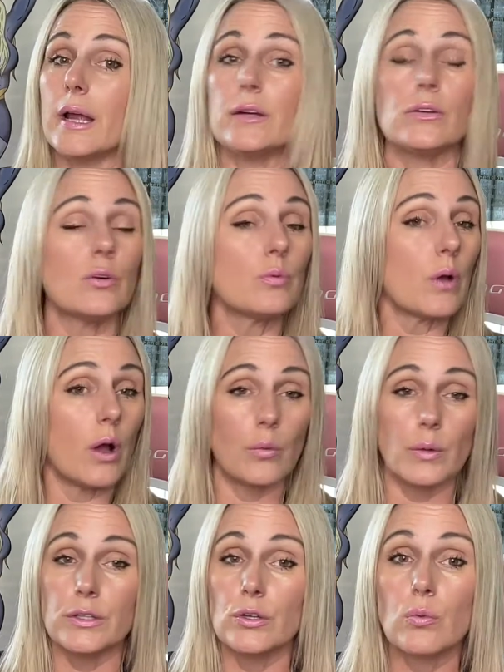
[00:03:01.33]
or no wrong
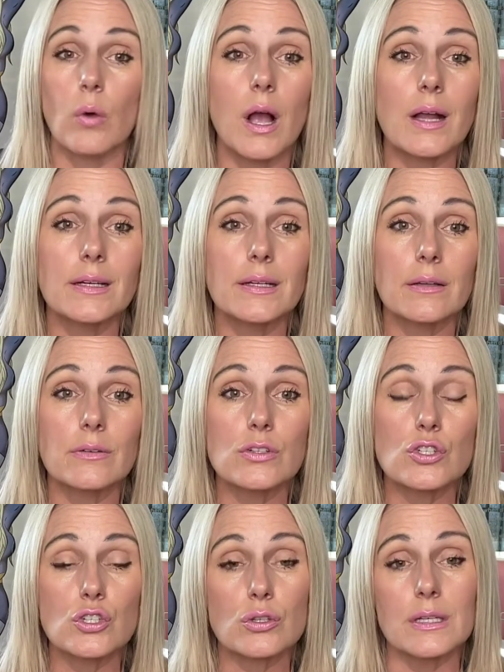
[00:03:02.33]
when you're walking down the
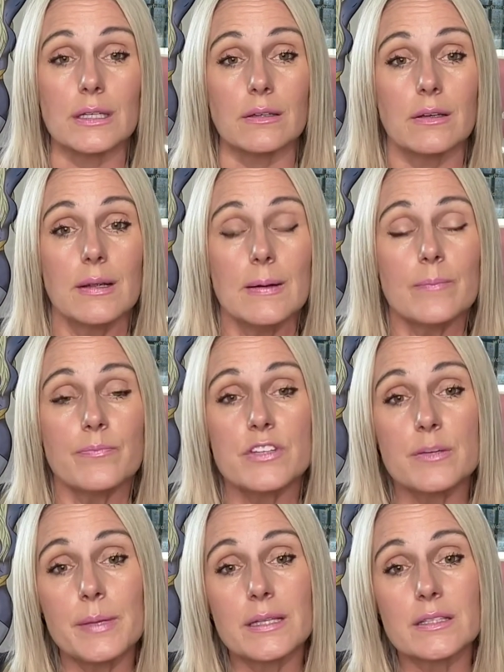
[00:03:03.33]
street, to
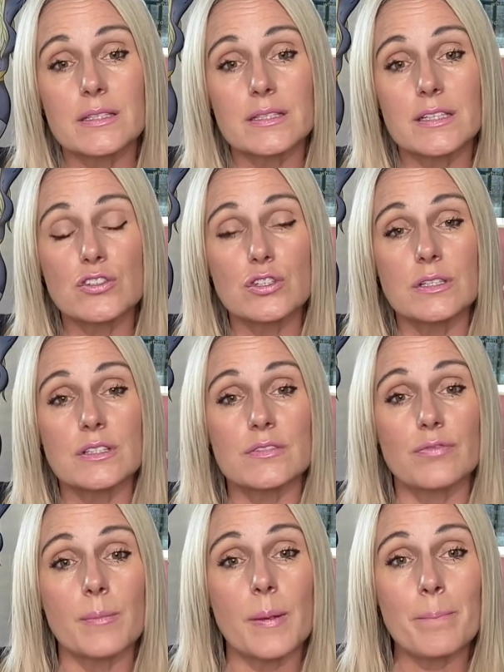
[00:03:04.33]
make decisions
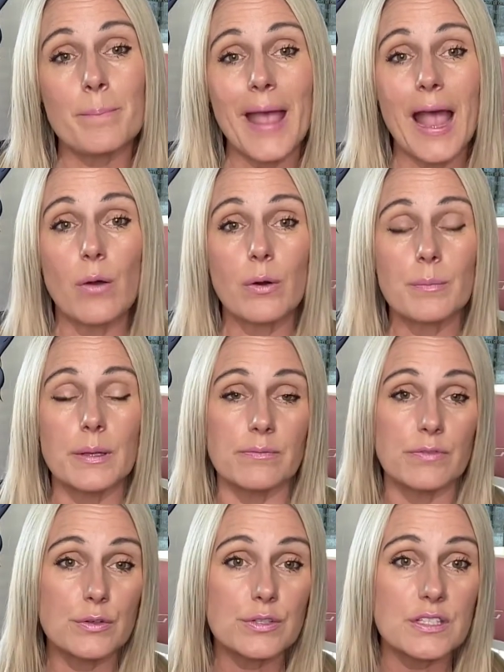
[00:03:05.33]
from empowerment
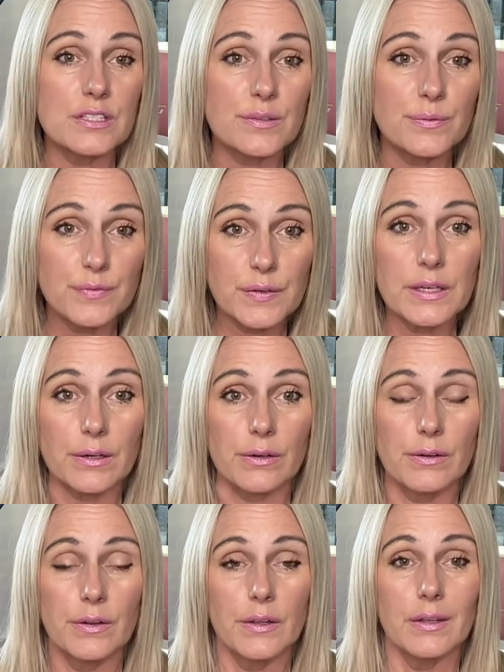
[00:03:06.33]
versus fear
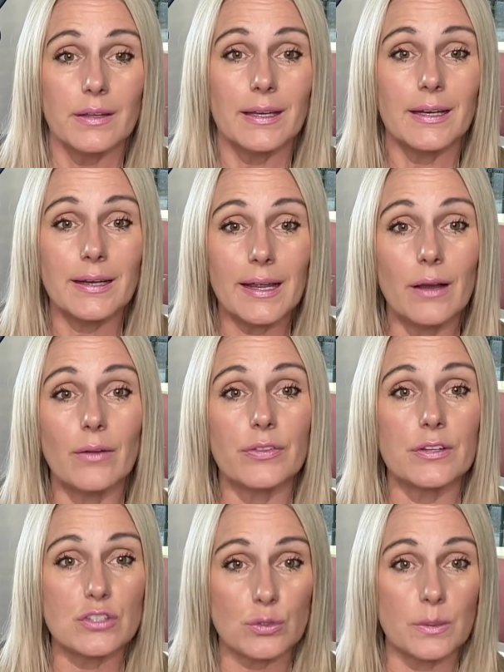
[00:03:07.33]
in health,
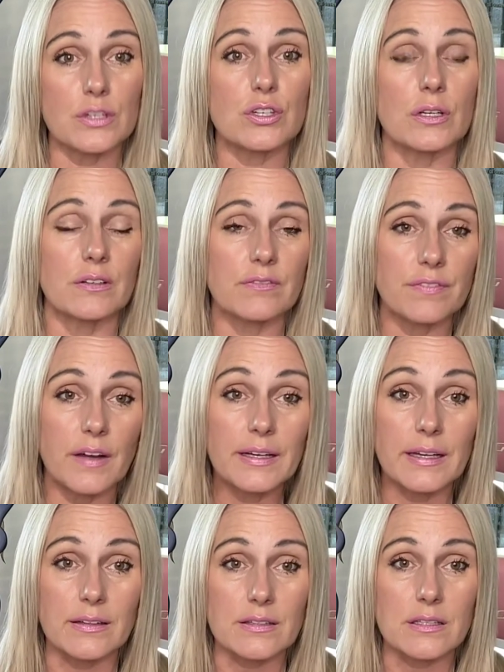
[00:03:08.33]
intuition, and
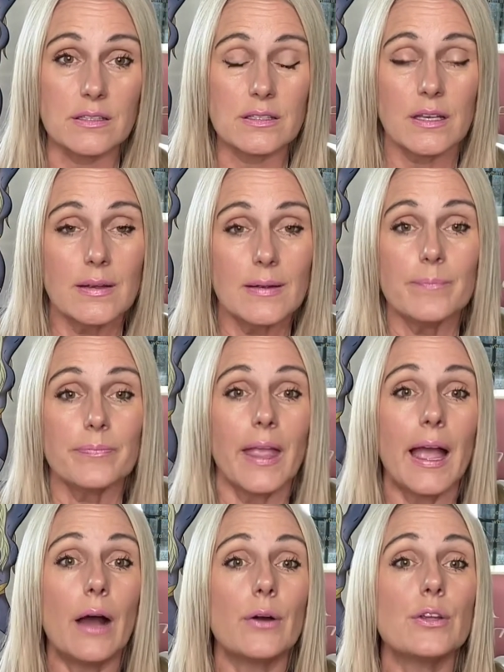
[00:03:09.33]
finances.
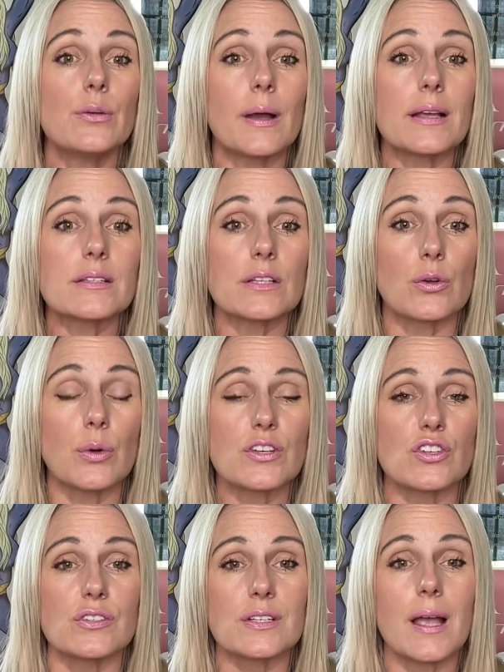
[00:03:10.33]
How do you ask the
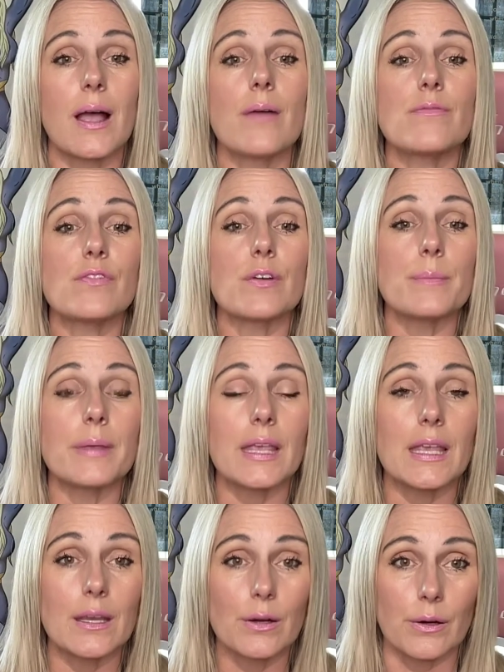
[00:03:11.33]
questions? Come from
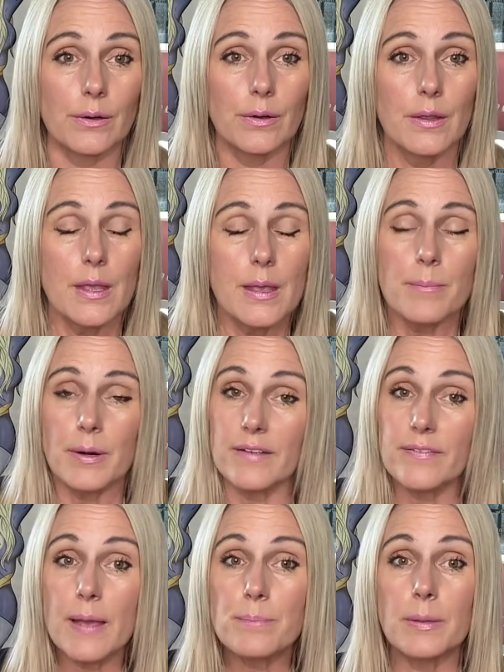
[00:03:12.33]
here. But I've
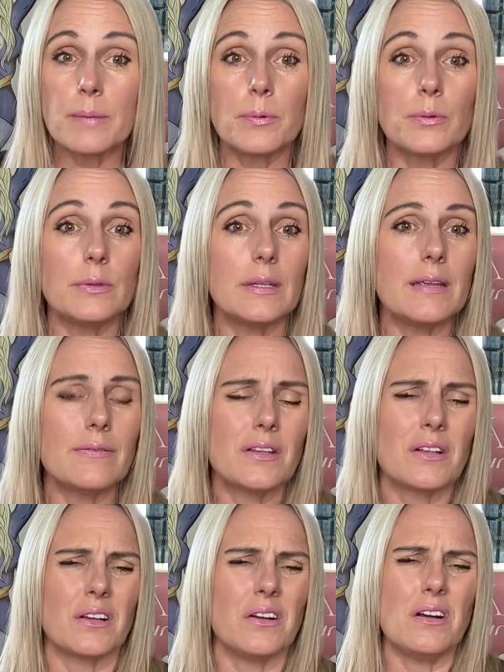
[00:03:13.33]
had people who leave and they're
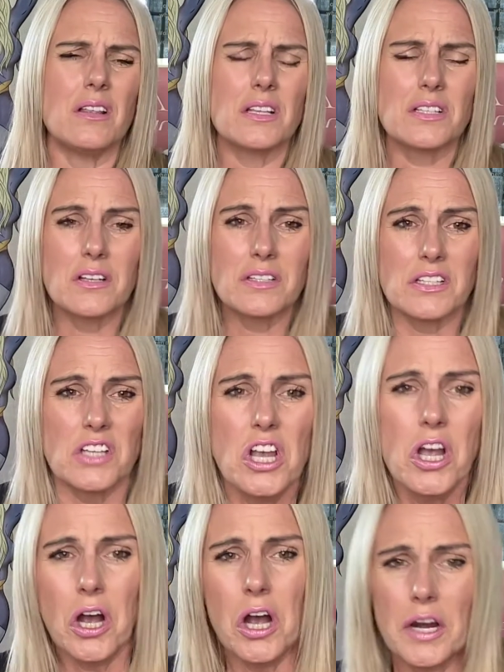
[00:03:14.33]
like, oh, that's nonsense.
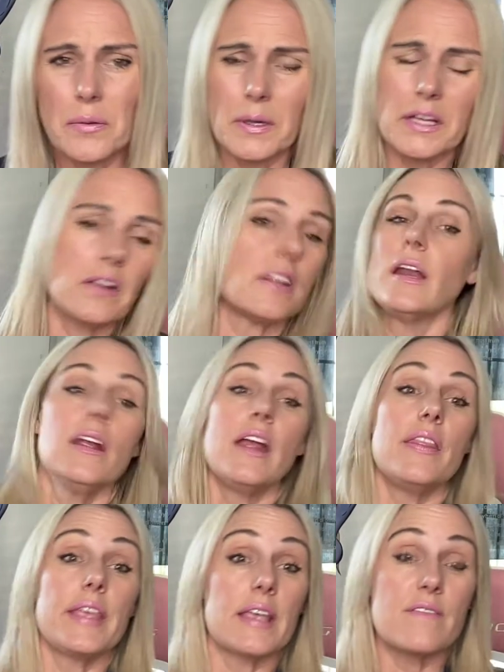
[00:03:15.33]
Oh, I don't want to hear that. And
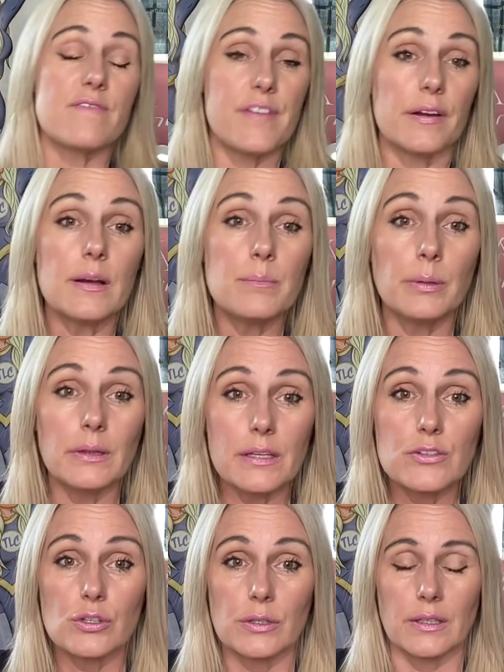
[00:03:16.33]
they get very
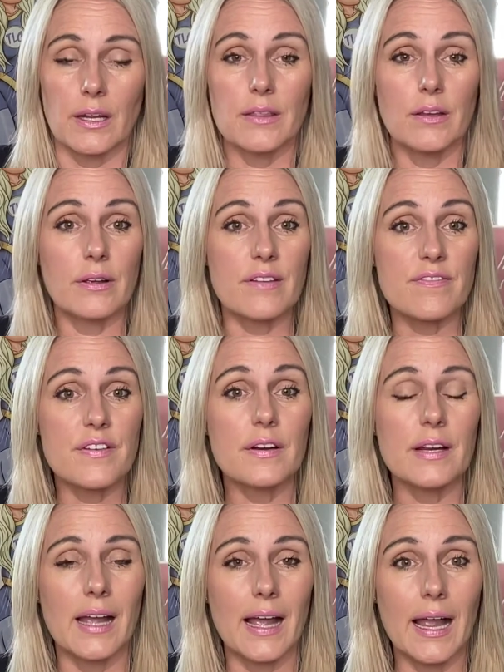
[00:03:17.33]
belligerent and they'll get very
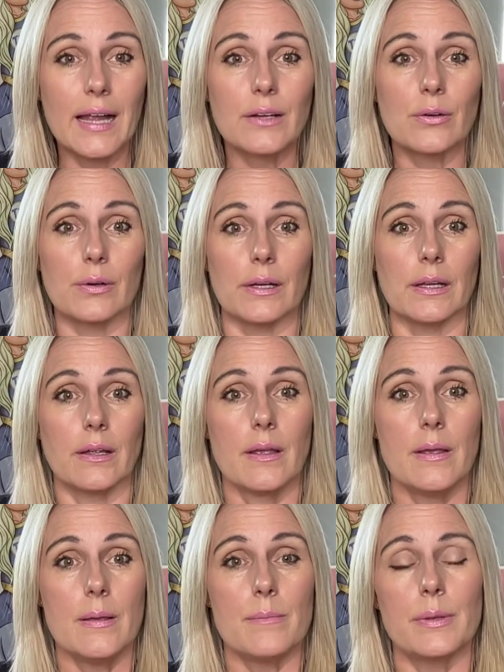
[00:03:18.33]
angry
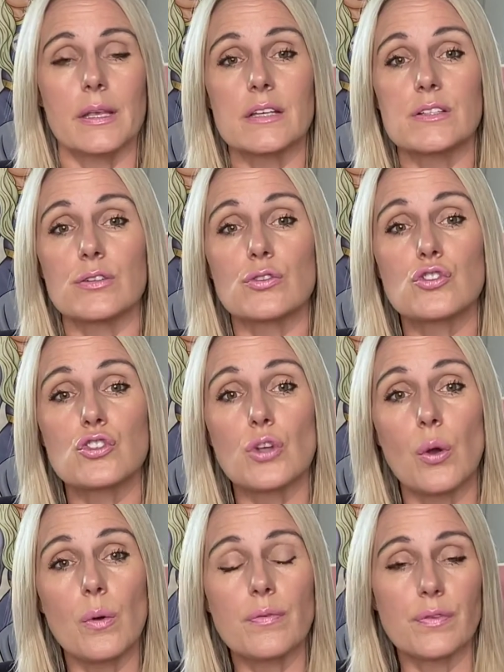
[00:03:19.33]
because they're
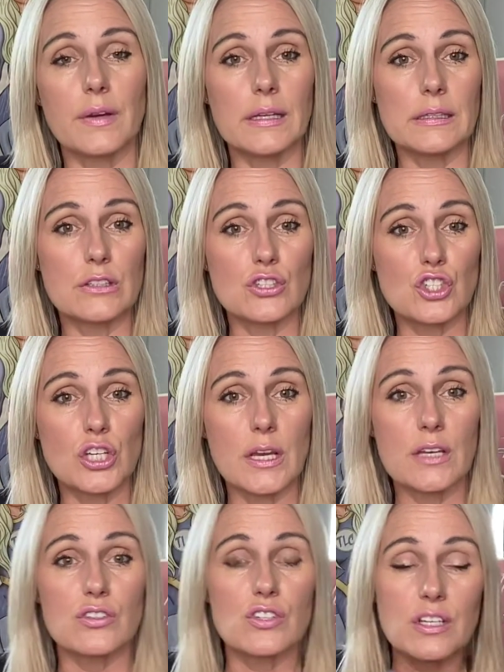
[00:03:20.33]
so afraid to
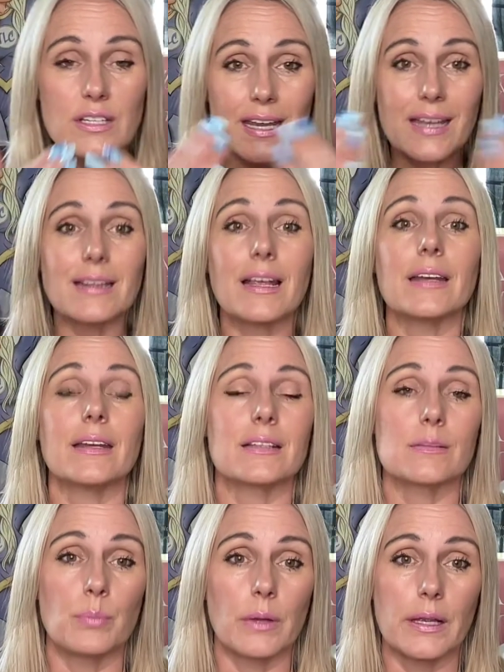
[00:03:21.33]
change, to take that
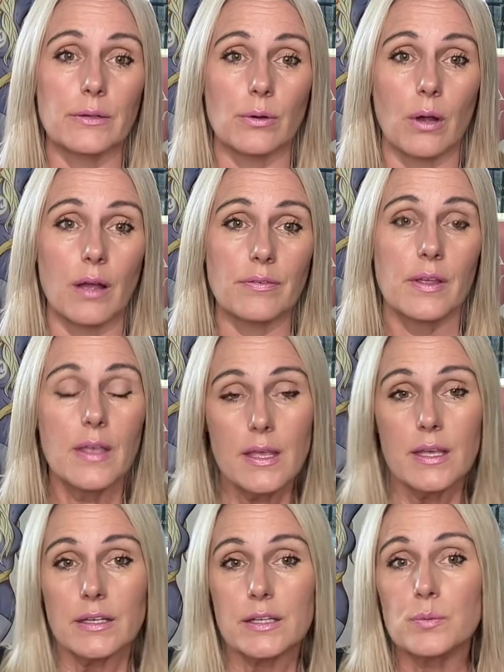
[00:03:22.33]
next blinder off.
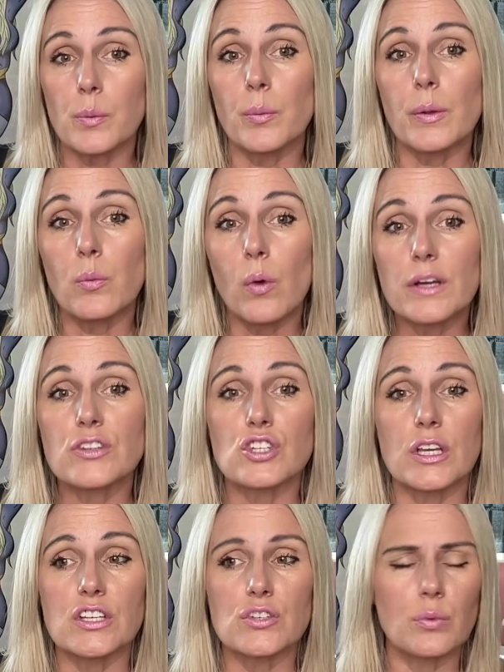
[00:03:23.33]
Because when we want to
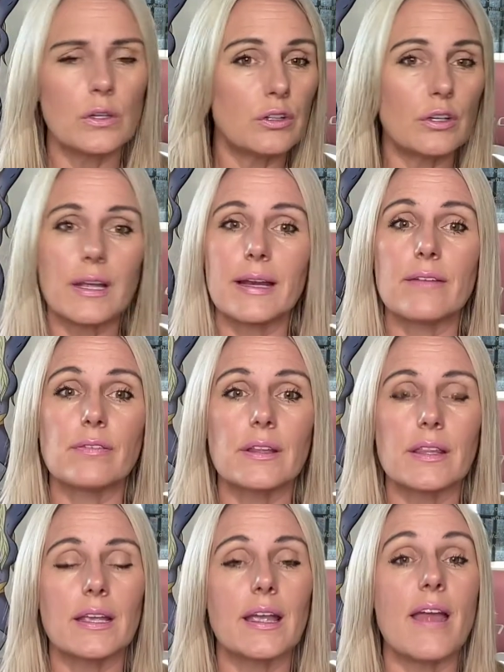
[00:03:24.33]
change, we'll look at
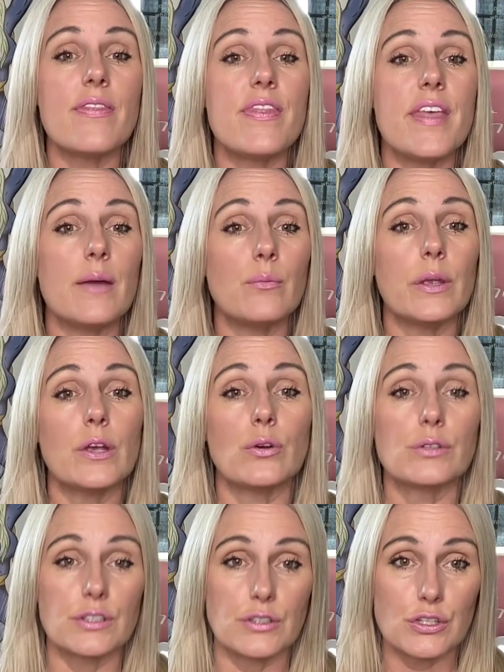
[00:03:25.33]
everything and then we go
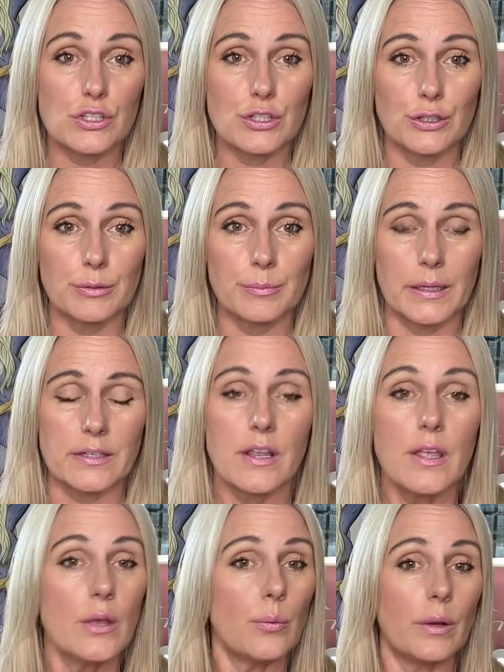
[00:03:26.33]
to discernment.
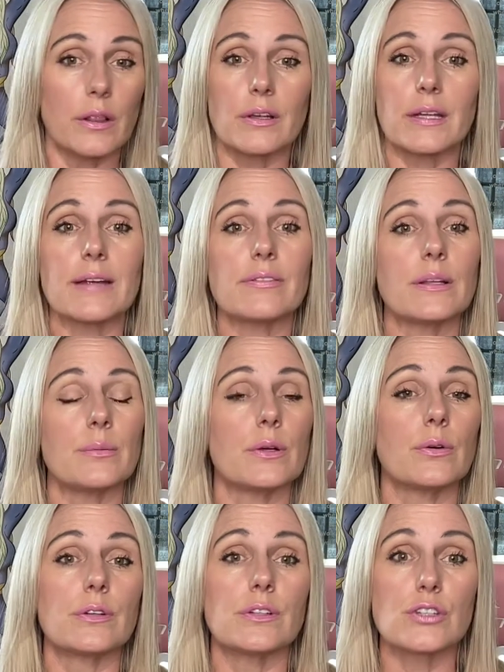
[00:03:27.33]
We look at everything, we go
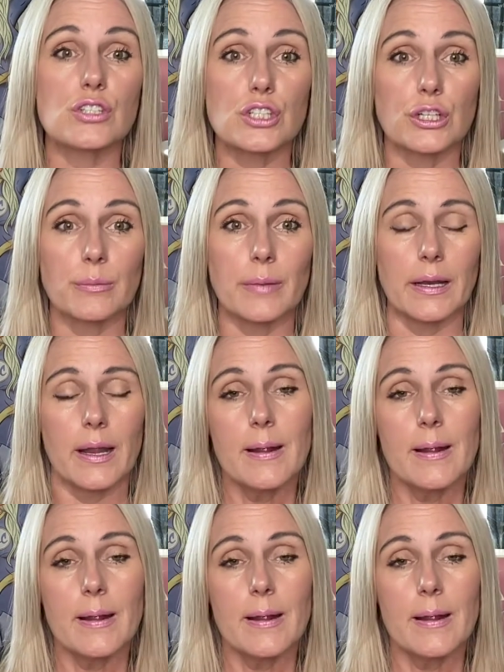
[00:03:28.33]
to discernment.